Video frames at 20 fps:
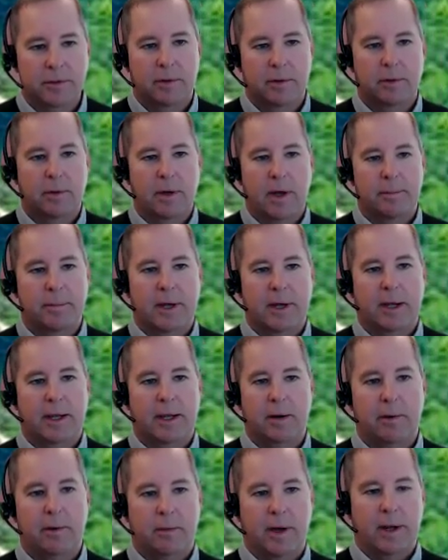so I
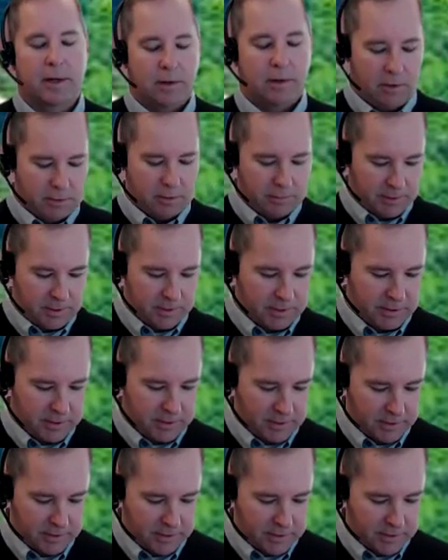can't write a long book.